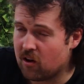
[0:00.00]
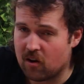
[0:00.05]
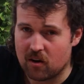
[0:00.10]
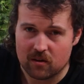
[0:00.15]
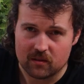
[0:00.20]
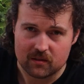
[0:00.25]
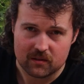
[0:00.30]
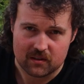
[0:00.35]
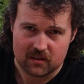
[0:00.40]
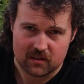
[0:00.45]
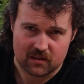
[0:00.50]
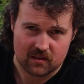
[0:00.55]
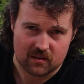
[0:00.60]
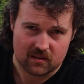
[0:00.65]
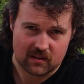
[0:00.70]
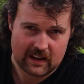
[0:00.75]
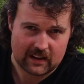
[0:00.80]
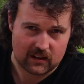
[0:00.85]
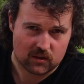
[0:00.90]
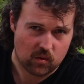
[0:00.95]
onto,
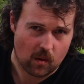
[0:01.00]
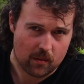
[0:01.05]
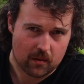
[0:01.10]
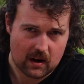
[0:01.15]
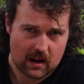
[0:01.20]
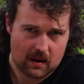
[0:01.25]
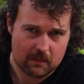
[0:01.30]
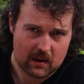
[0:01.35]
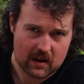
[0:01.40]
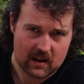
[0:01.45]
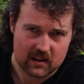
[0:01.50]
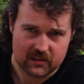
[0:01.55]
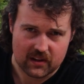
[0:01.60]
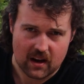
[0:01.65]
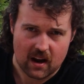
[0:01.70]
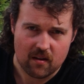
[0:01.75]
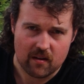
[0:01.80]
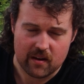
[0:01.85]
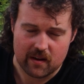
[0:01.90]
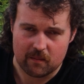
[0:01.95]
like, swap the light bars
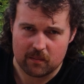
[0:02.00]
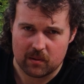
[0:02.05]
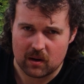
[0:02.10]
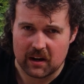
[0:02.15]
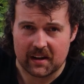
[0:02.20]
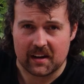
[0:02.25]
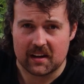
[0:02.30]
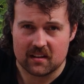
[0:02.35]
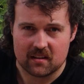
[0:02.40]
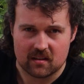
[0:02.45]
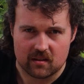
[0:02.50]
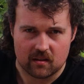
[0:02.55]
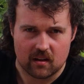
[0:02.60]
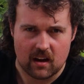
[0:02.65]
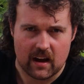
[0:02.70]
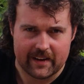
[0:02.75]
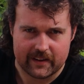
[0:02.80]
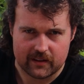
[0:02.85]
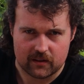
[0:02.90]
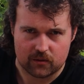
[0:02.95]
out and plug it into the
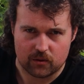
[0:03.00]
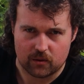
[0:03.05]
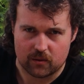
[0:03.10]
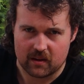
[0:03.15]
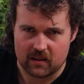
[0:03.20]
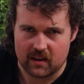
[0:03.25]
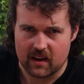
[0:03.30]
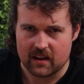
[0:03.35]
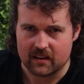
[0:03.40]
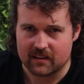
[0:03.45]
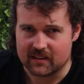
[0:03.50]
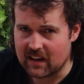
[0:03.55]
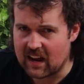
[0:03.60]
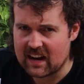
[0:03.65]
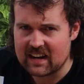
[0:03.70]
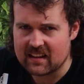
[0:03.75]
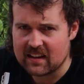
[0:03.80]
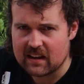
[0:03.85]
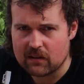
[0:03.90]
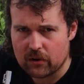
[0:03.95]
harness that's already there.
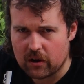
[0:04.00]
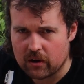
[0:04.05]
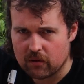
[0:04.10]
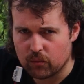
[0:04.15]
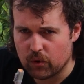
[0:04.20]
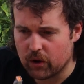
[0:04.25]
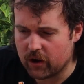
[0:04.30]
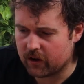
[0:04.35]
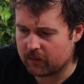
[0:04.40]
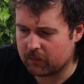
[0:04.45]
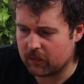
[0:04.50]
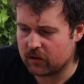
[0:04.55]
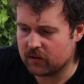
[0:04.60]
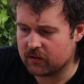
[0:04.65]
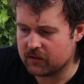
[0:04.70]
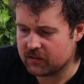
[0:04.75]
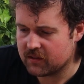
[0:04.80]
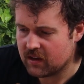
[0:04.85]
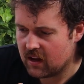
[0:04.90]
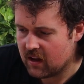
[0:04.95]
Sadly that won't work
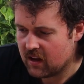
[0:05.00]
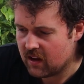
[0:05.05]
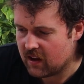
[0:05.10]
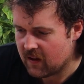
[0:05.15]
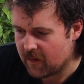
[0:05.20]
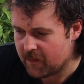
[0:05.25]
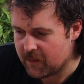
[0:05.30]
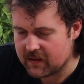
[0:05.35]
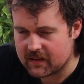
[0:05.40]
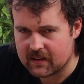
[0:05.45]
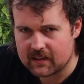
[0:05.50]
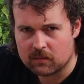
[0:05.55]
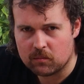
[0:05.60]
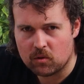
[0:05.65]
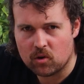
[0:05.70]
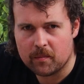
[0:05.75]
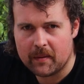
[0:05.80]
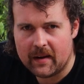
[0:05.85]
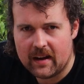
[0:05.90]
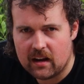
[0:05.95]
because this is a
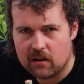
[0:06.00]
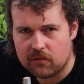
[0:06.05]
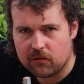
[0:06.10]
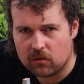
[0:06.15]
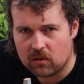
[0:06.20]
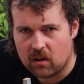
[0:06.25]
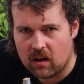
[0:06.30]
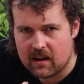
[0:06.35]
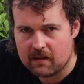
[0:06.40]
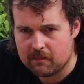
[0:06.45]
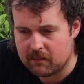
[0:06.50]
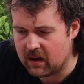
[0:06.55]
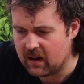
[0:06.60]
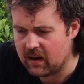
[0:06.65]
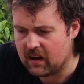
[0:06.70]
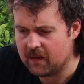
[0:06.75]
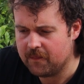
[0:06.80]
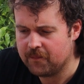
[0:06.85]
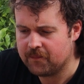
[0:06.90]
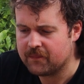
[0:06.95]
more powerful light
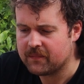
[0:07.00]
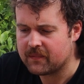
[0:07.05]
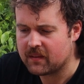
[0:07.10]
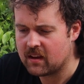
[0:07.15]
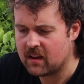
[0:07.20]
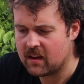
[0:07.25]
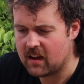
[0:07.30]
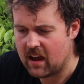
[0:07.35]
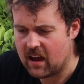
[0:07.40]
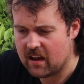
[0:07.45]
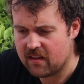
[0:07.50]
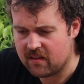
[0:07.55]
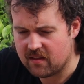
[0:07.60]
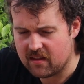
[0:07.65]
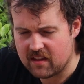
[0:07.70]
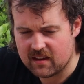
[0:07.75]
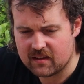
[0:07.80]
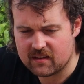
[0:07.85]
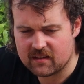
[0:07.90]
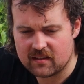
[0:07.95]
bar and
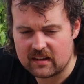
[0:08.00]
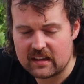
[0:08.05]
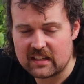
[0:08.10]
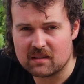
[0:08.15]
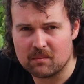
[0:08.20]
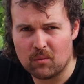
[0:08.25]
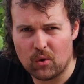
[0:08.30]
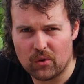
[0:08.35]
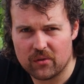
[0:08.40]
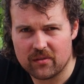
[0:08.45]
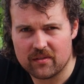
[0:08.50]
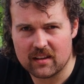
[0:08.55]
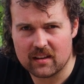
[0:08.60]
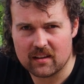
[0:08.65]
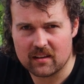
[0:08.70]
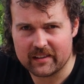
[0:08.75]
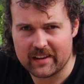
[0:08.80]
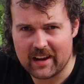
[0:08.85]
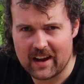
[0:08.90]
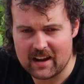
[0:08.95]
this is a more
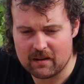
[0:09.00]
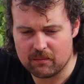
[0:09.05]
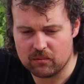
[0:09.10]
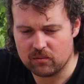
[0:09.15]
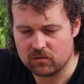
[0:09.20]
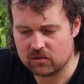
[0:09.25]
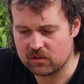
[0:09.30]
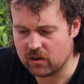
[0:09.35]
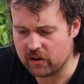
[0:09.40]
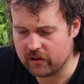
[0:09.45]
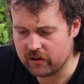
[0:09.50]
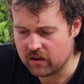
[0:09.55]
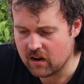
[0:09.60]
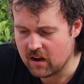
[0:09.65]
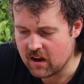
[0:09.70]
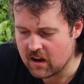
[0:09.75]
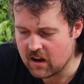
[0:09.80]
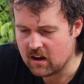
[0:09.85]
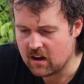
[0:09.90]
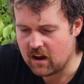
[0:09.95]
thicker cable, so
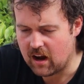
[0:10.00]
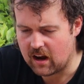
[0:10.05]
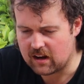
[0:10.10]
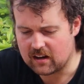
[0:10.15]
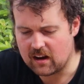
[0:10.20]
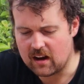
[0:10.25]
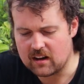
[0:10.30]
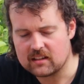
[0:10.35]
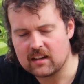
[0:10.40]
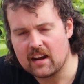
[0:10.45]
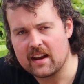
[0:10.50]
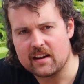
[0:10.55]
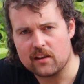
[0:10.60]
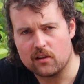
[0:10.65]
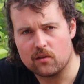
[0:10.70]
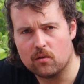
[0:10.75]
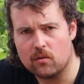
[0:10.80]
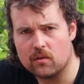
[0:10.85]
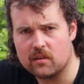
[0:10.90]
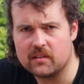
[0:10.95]
I can't cut any
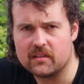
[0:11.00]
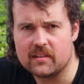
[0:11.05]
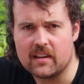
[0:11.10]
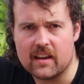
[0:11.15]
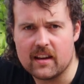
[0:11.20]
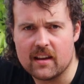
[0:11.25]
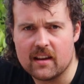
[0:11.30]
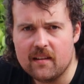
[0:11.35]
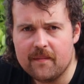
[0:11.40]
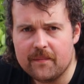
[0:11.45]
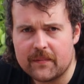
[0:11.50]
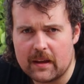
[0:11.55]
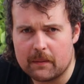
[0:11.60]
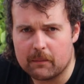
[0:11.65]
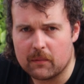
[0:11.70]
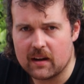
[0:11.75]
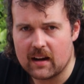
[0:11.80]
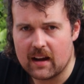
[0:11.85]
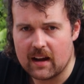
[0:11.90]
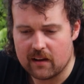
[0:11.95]
corners here.
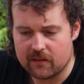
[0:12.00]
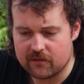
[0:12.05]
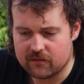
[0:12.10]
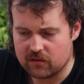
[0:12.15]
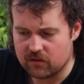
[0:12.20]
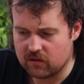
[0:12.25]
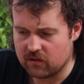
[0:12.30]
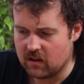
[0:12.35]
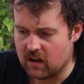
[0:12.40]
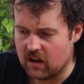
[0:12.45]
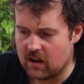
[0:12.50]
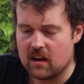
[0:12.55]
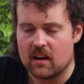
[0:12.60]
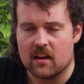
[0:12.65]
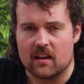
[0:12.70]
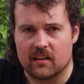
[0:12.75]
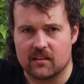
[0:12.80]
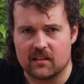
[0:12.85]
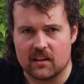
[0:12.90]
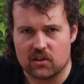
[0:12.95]
I'm going to have to
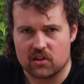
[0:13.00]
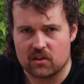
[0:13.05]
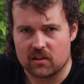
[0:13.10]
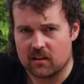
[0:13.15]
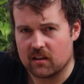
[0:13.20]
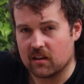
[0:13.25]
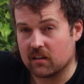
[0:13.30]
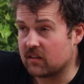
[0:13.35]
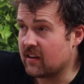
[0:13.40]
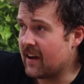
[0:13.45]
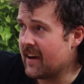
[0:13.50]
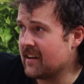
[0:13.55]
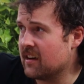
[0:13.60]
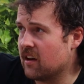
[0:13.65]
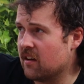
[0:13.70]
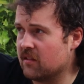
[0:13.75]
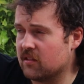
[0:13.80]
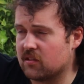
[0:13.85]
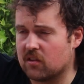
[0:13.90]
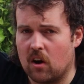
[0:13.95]
essentially take
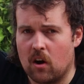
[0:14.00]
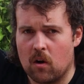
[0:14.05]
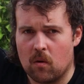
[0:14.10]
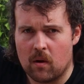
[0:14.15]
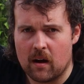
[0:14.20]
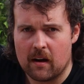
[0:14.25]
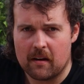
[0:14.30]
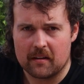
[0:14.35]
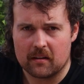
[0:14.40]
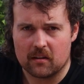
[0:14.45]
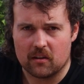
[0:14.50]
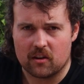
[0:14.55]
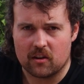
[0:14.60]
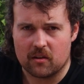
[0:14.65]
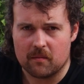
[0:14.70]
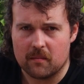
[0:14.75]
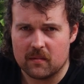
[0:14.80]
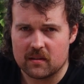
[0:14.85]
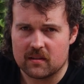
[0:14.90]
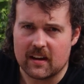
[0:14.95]
out this whole wiring
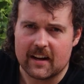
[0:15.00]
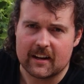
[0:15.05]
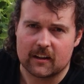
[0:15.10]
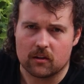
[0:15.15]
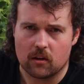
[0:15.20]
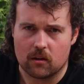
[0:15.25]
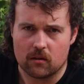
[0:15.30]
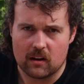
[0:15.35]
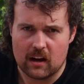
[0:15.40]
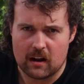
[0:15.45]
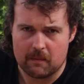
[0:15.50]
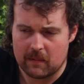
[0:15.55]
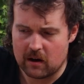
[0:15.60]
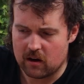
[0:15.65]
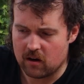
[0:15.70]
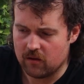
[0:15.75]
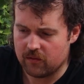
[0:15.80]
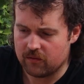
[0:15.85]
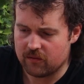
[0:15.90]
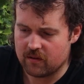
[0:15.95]
loom, take the old light
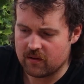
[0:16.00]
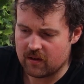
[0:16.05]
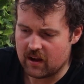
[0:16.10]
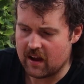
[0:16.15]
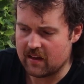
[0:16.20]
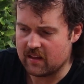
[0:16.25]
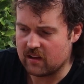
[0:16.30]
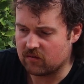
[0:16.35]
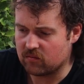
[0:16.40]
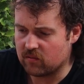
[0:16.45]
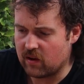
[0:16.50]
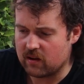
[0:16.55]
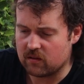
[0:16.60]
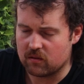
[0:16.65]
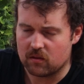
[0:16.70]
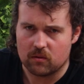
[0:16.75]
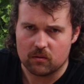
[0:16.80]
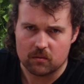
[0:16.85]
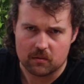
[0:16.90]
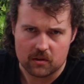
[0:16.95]
bar off, and then run
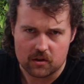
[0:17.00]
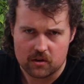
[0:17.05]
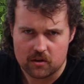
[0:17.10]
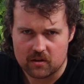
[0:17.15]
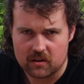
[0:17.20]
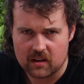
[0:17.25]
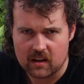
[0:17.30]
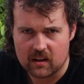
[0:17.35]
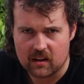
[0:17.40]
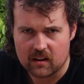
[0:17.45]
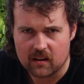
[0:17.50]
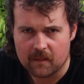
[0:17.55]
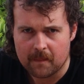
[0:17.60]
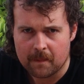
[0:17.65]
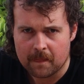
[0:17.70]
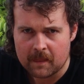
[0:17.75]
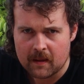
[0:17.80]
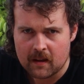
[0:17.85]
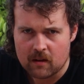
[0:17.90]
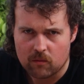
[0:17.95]
it all with the new gear,
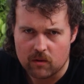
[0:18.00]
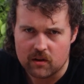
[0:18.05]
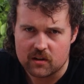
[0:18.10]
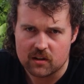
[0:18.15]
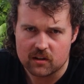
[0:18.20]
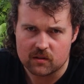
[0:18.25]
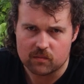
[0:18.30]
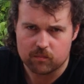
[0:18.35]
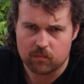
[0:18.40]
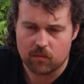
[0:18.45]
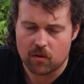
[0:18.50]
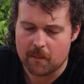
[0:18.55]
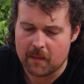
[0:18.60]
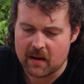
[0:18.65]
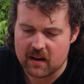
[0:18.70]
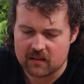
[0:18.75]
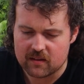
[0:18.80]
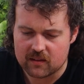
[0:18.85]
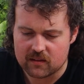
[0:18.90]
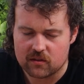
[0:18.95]
which is the
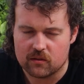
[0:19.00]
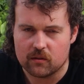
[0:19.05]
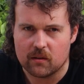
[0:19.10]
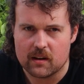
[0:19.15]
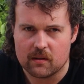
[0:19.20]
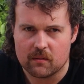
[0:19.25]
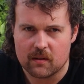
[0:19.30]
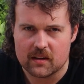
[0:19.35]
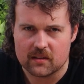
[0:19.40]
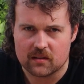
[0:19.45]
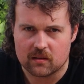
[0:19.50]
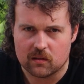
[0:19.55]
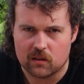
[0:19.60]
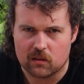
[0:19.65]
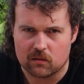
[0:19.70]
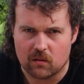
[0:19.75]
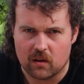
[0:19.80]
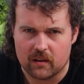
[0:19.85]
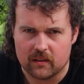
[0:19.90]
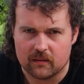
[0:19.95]
better thing to do anyways in the
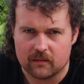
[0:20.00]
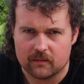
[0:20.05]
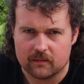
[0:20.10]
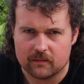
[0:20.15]
long run.